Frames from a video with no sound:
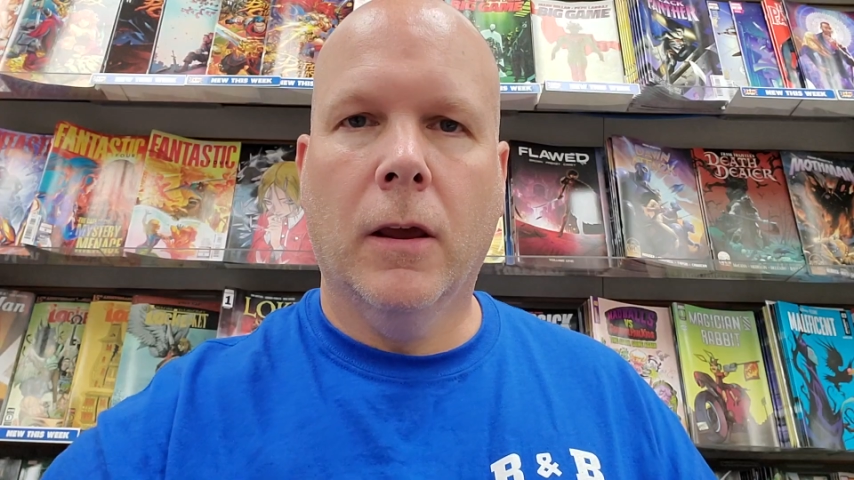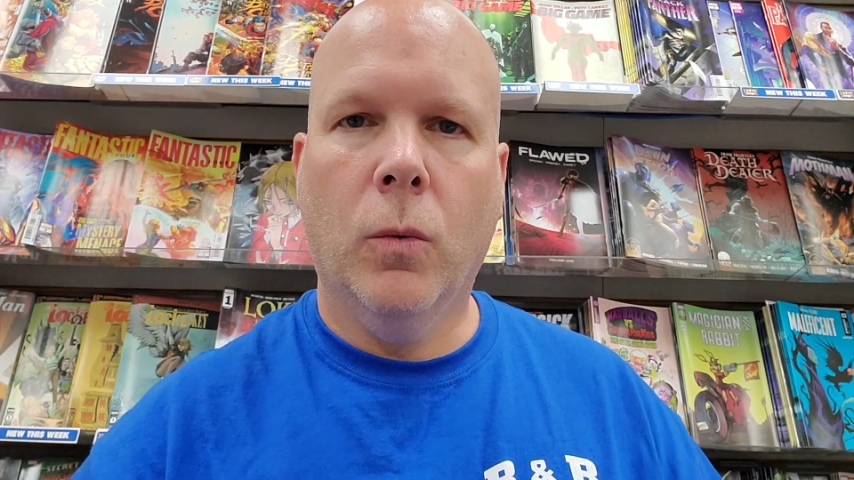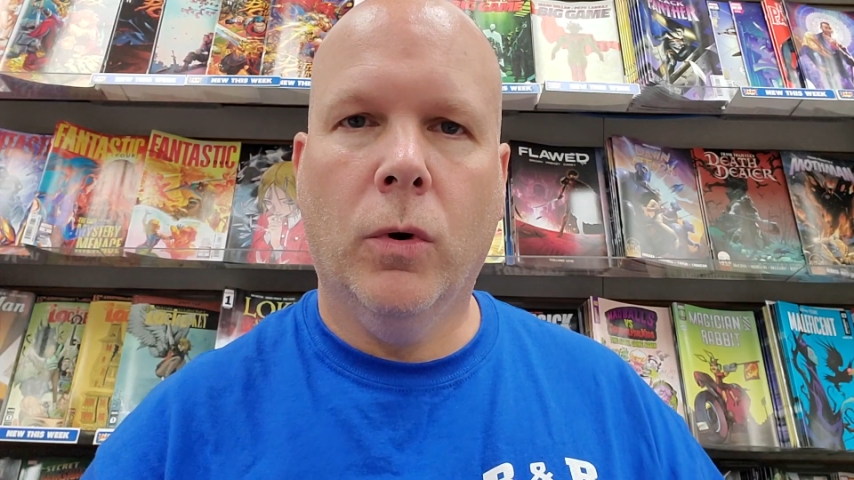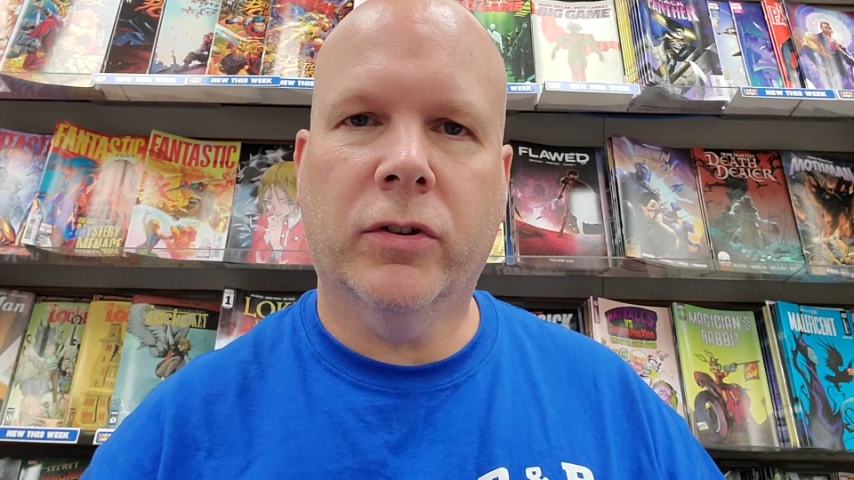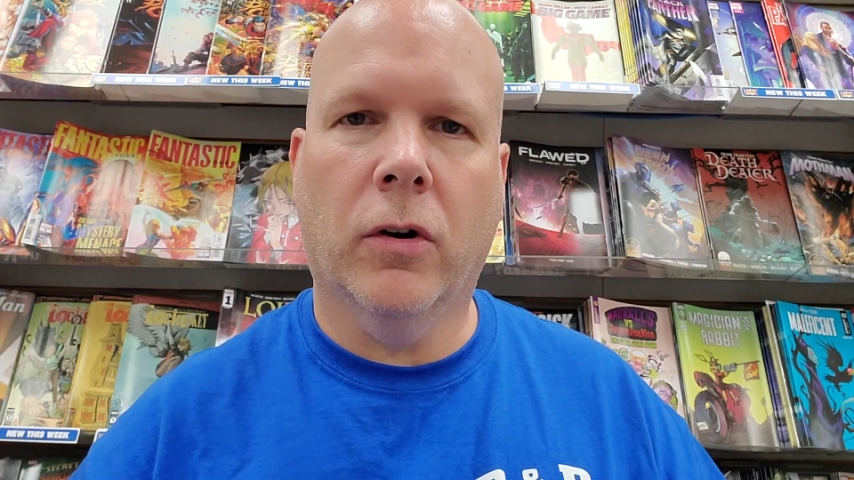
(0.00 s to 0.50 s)

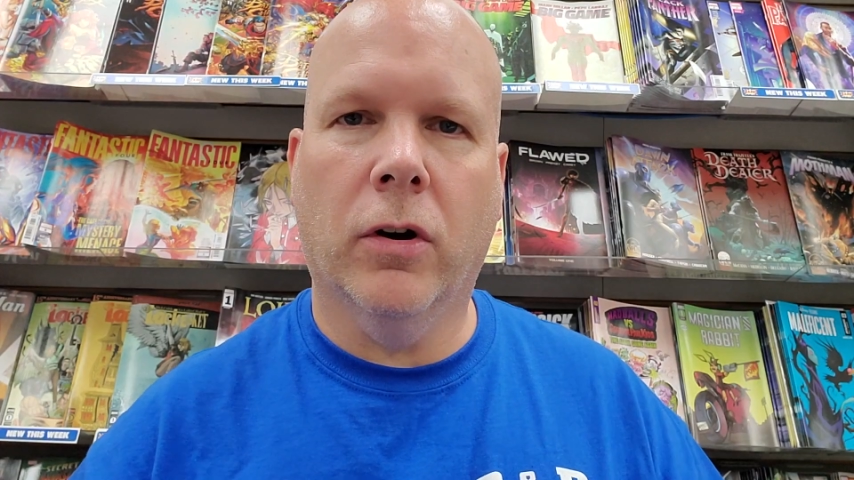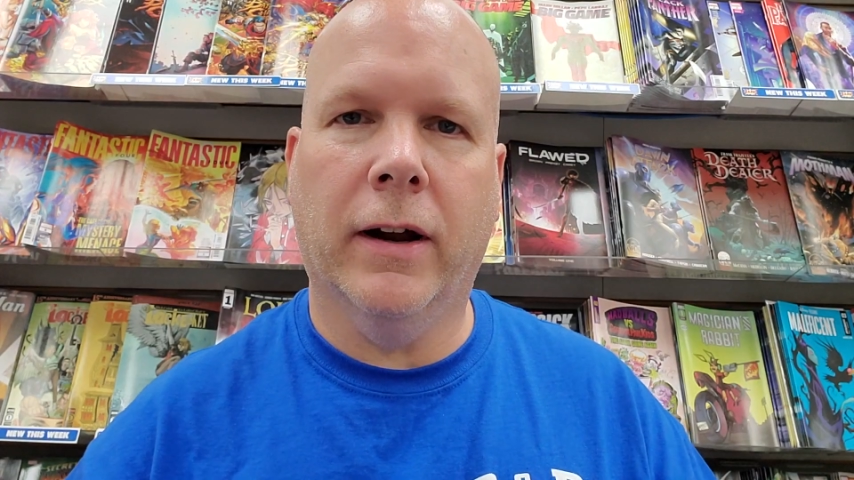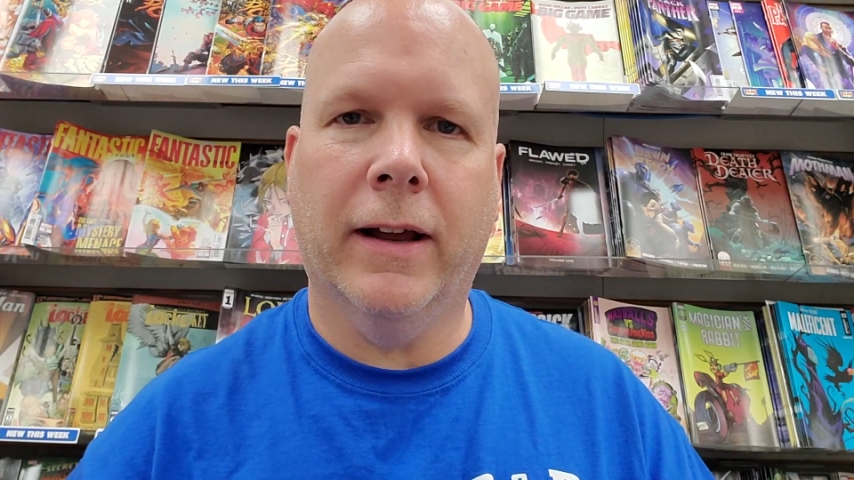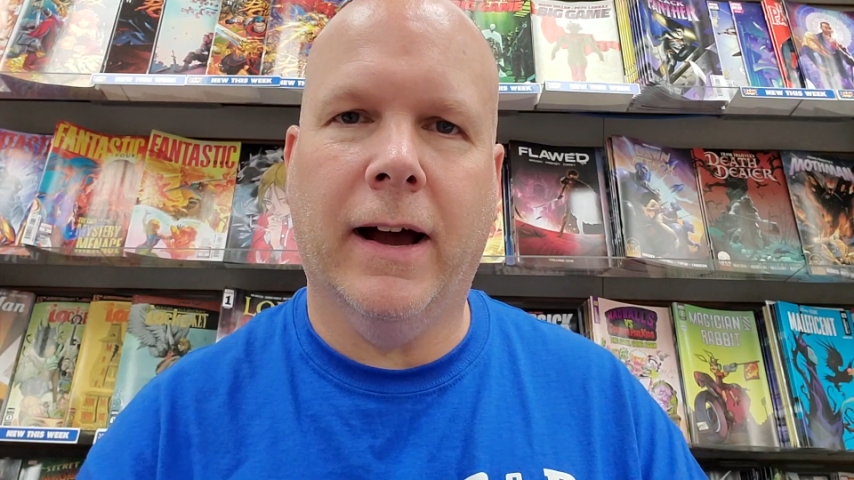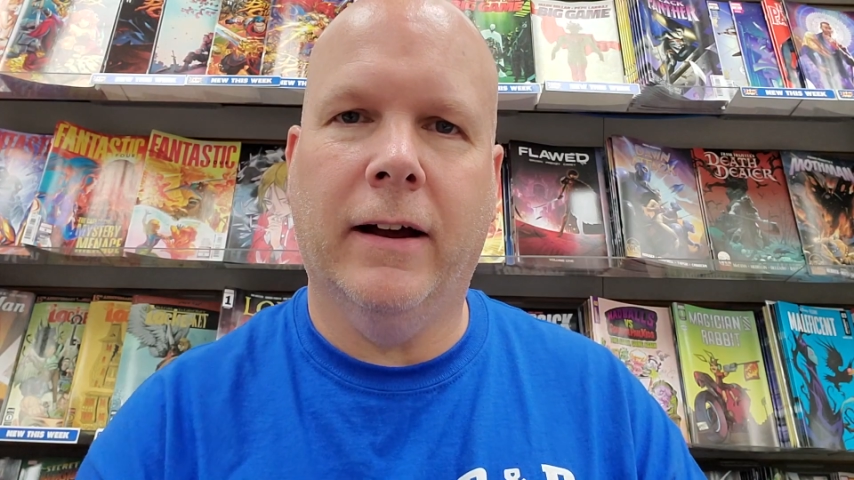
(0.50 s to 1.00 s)
What's going
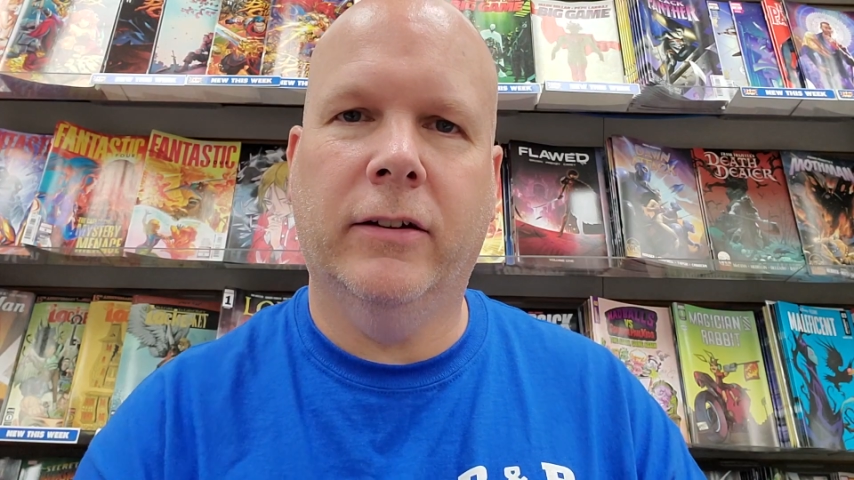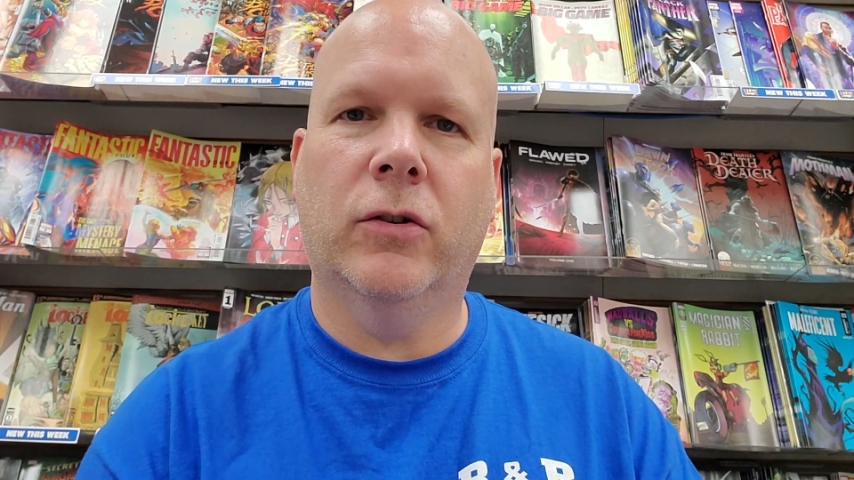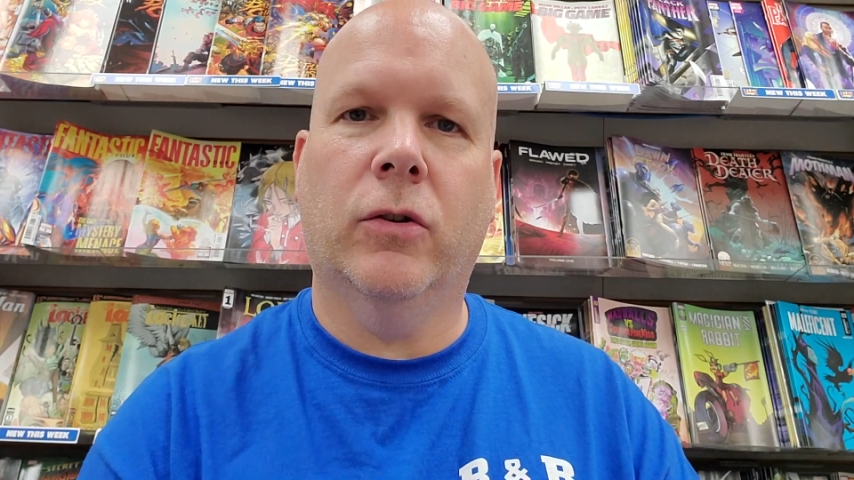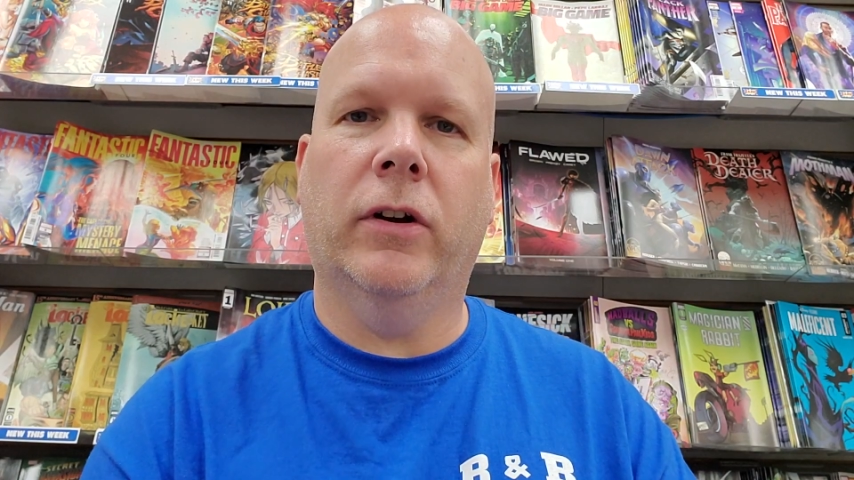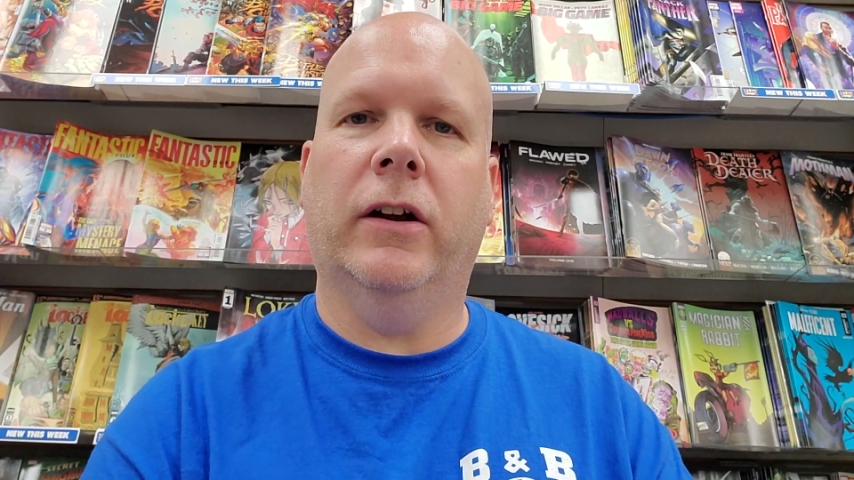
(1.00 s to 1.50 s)
on, guys?
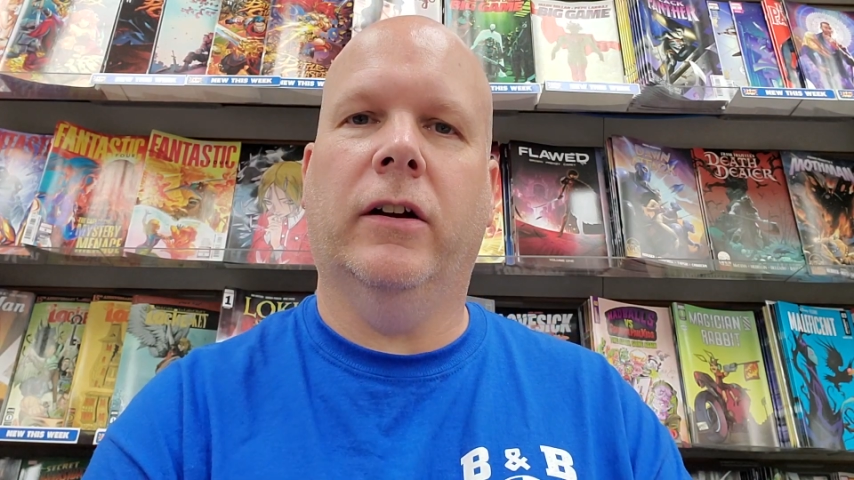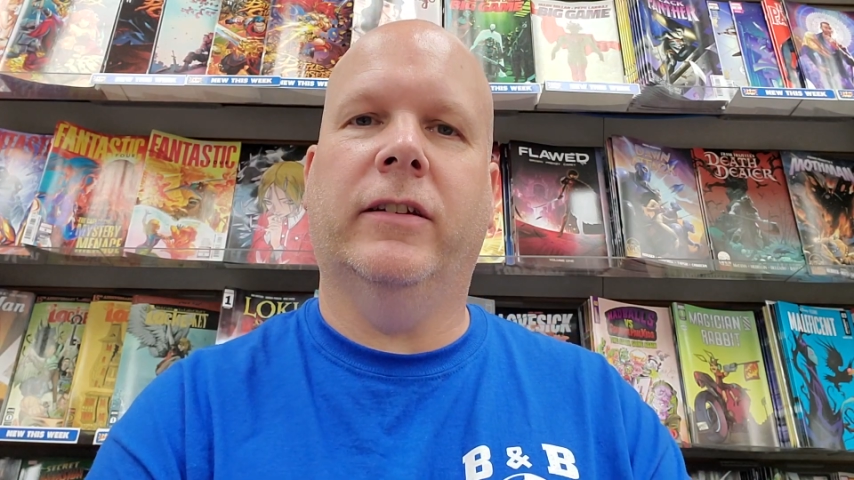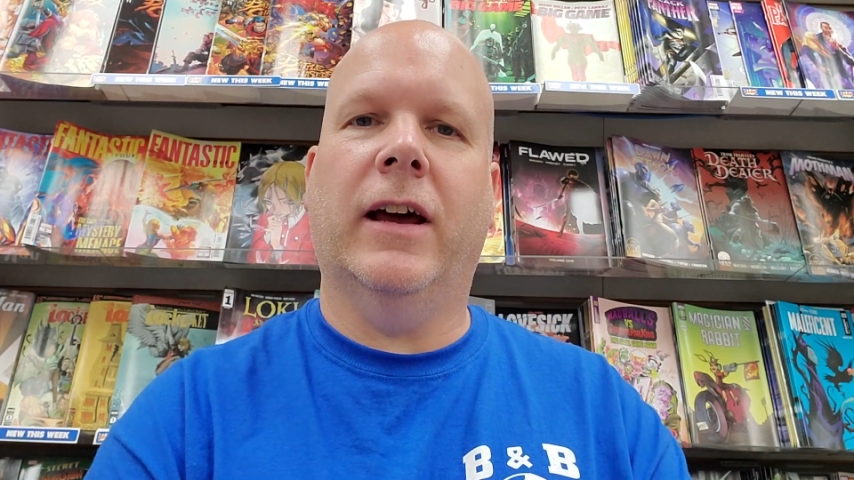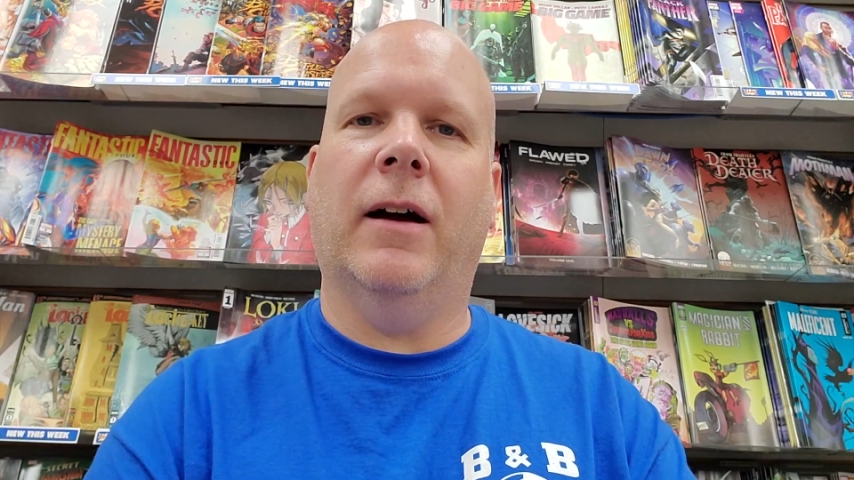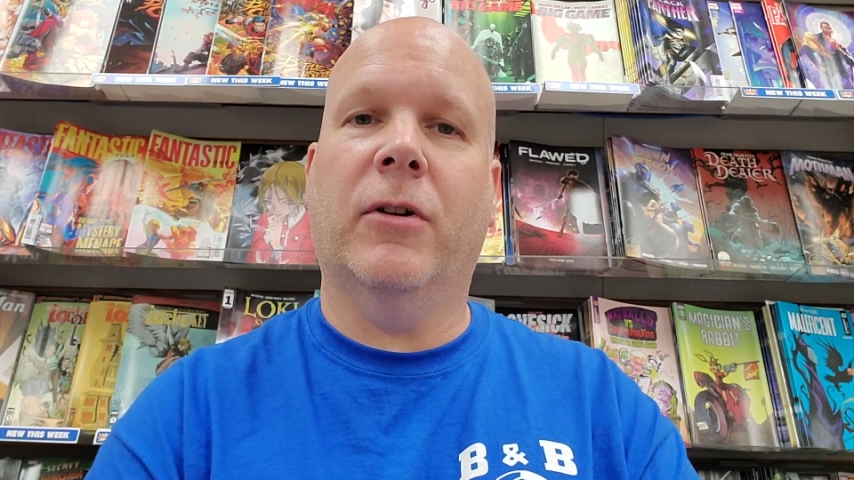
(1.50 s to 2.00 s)
Corey here at
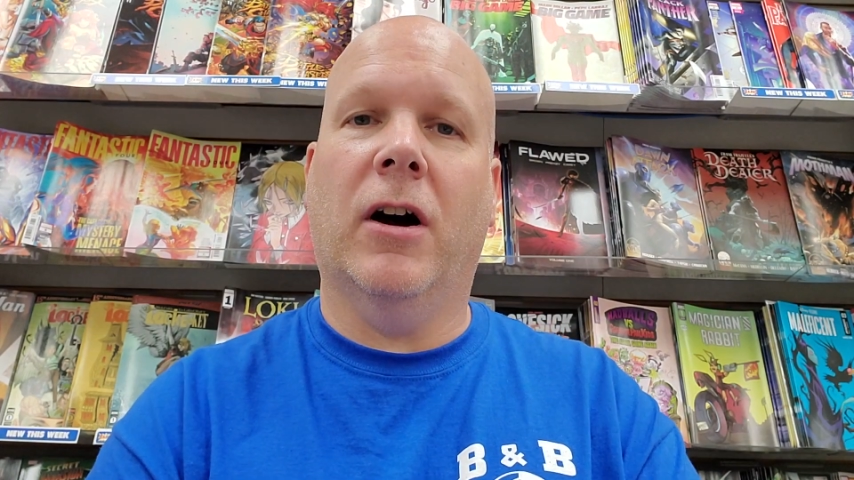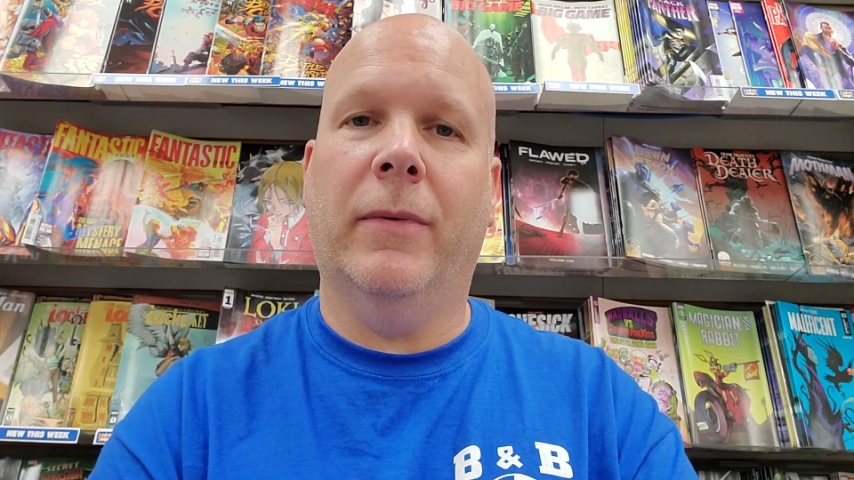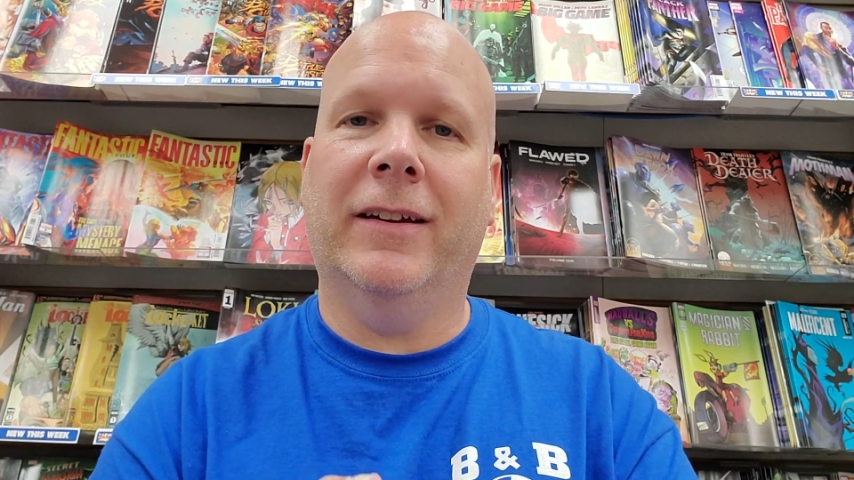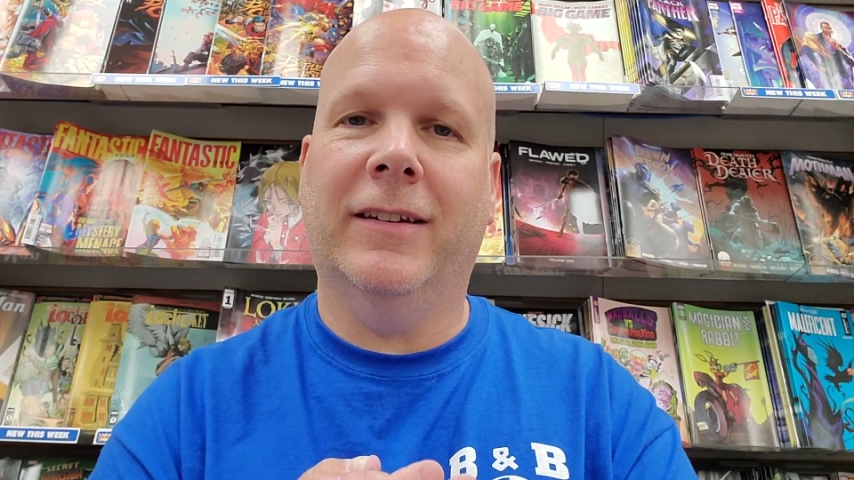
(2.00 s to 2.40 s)
Zap Comics.